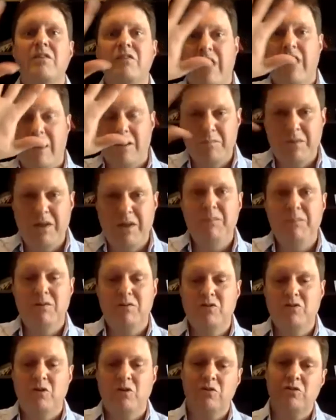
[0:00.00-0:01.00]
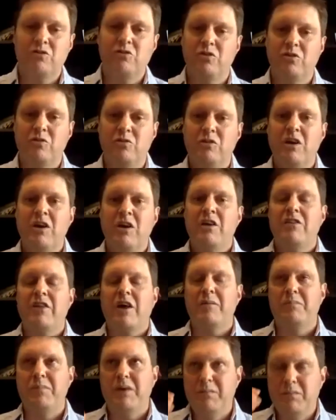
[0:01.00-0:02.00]
that people talk to,
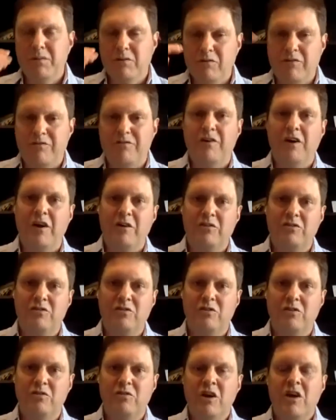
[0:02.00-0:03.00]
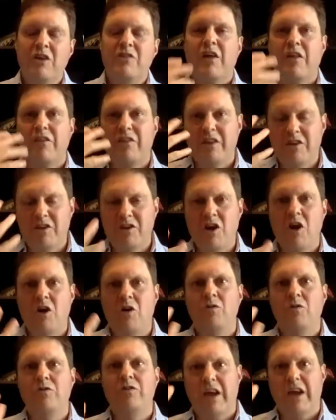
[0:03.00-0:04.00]
that people refer to, that they
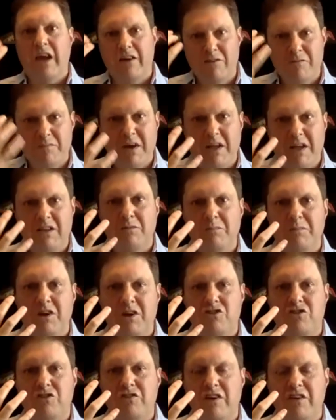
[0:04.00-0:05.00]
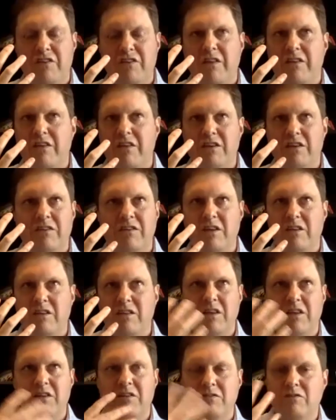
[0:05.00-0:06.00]
know, they have a mental picture of it, that they, they,
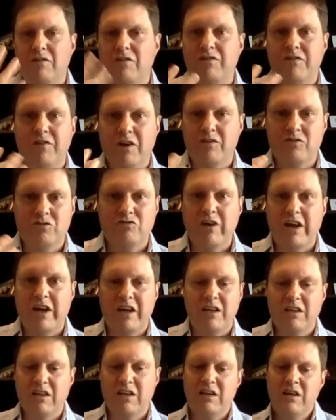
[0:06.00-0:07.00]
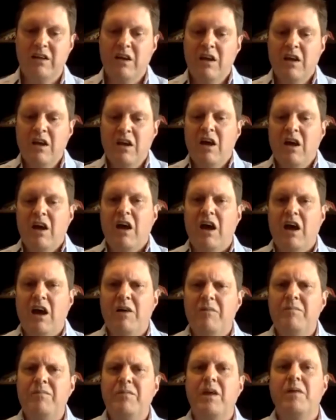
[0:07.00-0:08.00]
they refer to regularly.
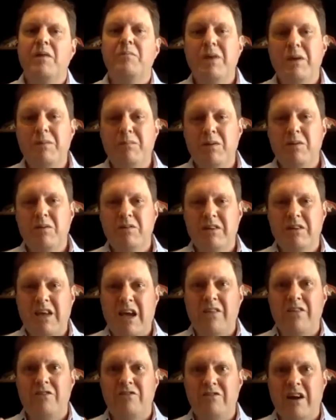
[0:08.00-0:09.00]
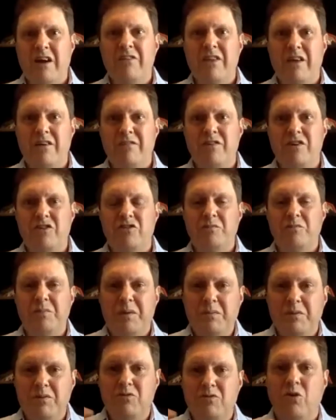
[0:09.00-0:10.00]
Um, people gather around that vision,
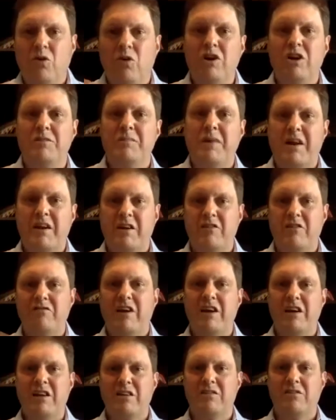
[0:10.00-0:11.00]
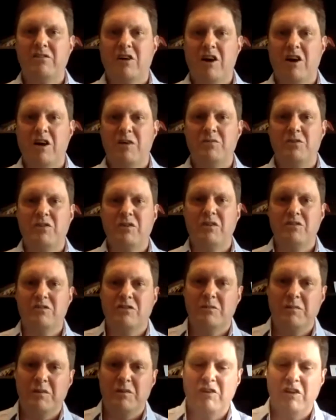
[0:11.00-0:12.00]
people talking about it at regular times. I think it's
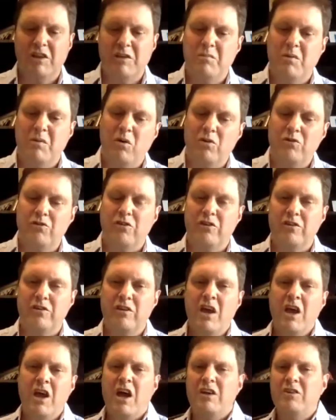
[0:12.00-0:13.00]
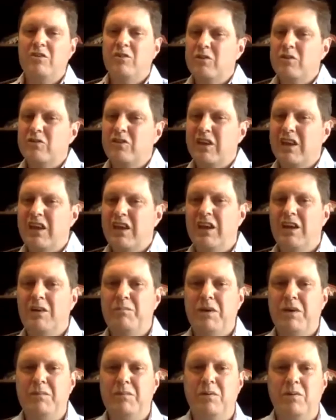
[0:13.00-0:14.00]
going to be really important. And you also hear
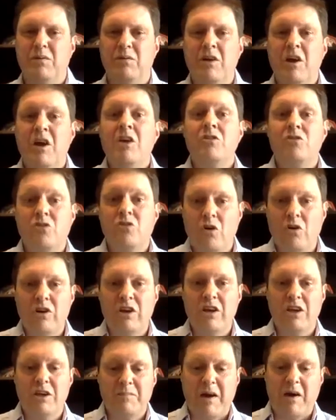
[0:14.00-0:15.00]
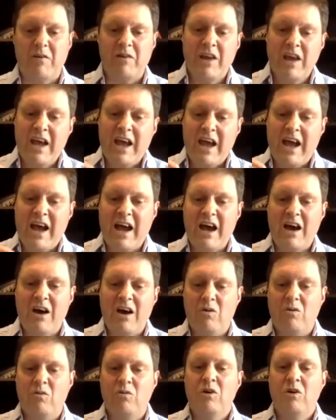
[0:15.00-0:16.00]
people talking about
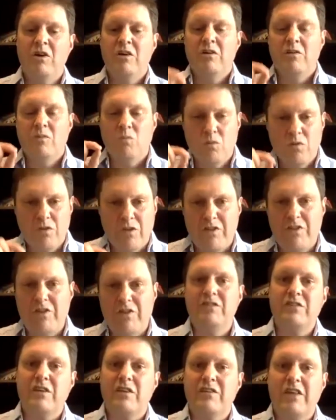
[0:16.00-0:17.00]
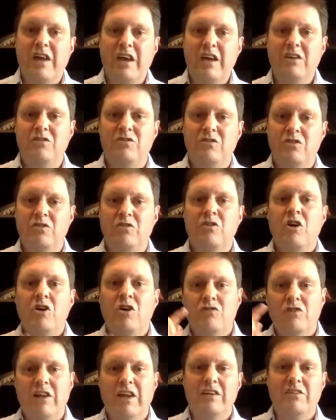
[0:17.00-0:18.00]
how the things that they do
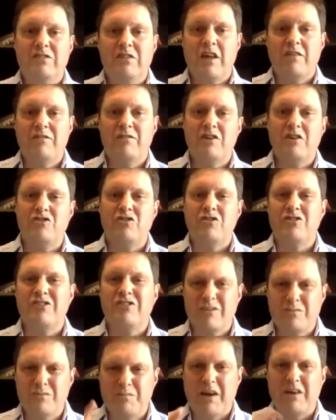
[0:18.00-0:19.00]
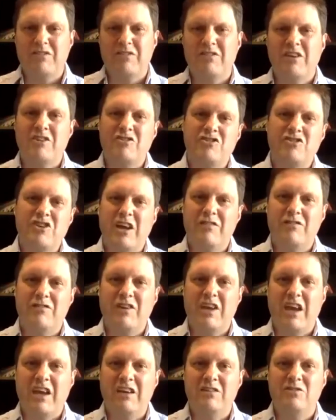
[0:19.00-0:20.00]
relate to that vision. So that's back to that
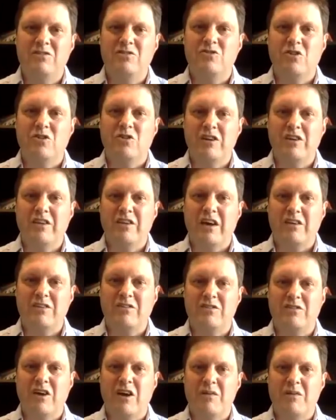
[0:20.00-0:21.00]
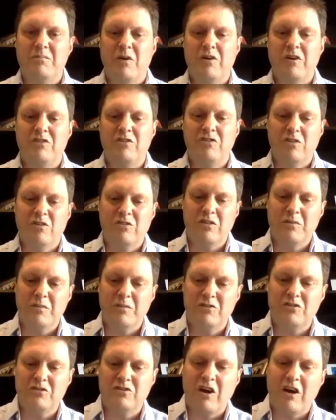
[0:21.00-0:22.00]
JFK story that uh, Murray told at the
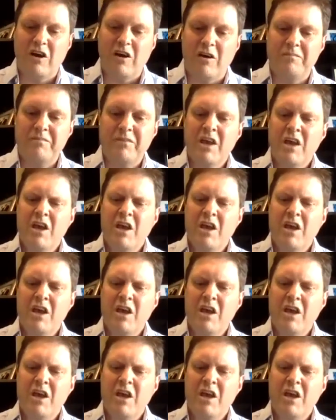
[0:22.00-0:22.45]
start.